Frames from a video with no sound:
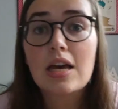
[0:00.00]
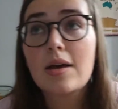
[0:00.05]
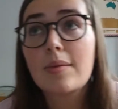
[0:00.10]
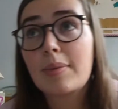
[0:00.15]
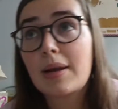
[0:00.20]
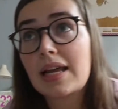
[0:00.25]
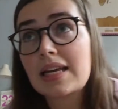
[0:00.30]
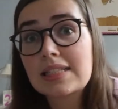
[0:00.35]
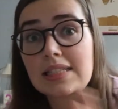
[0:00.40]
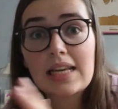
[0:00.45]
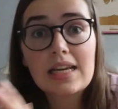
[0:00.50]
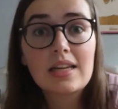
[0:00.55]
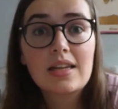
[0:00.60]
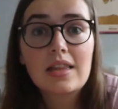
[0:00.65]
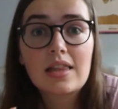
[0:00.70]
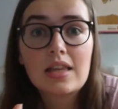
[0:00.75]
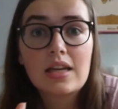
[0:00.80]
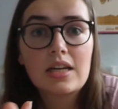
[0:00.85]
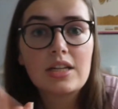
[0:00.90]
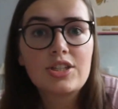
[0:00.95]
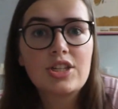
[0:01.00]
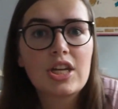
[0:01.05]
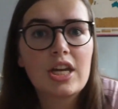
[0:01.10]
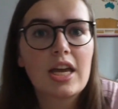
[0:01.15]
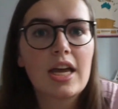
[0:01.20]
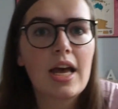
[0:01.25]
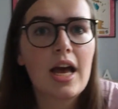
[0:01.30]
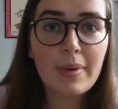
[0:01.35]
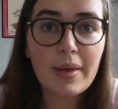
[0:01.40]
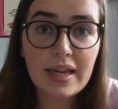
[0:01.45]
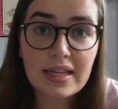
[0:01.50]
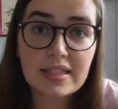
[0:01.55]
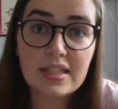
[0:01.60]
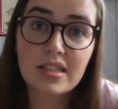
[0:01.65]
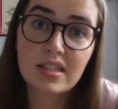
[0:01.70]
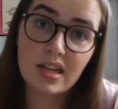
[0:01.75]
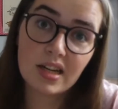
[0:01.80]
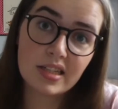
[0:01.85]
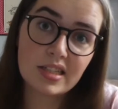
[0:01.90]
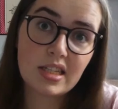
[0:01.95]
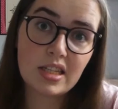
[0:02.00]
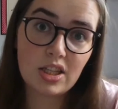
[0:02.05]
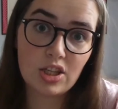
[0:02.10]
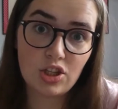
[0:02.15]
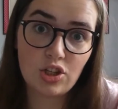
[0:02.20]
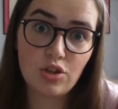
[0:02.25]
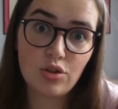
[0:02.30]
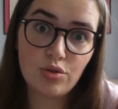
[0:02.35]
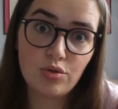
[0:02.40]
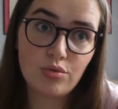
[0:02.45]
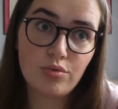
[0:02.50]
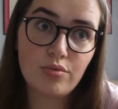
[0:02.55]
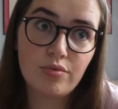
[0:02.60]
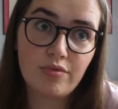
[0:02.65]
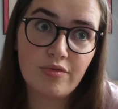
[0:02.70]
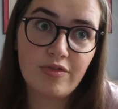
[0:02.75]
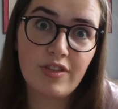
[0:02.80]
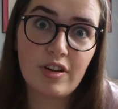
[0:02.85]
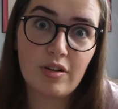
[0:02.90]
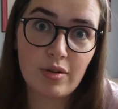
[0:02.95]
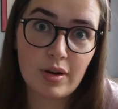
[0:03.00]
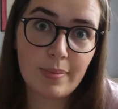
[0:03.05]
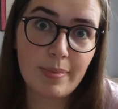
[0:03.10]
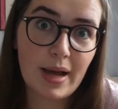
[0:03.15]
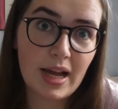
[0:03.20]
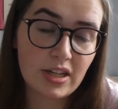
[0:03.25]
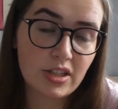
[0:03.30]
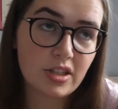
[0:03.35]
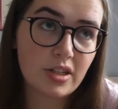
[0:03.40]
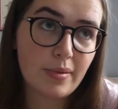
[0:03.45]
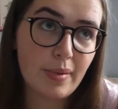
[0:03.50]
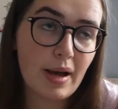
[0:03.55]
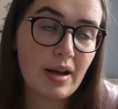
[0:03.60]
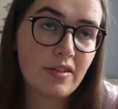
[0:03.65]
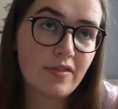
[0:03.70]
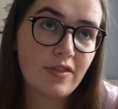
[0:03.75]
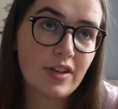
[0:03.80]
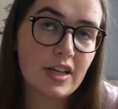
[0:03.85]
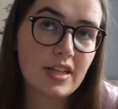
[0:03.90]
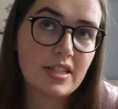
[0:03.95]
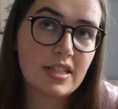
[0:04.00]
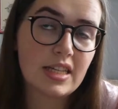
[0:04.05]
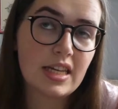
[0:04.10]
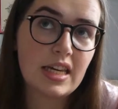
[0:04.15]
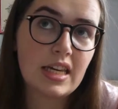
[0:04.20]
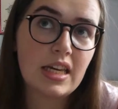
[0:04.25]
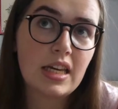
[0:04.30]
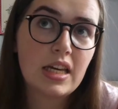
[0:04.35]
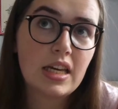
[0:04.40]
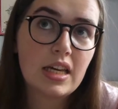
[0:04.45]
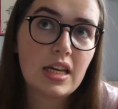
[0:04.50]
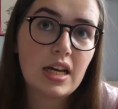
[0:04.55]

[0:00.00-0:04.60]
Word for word: But like second and third year, pick a society that you feel really passionate about firstly,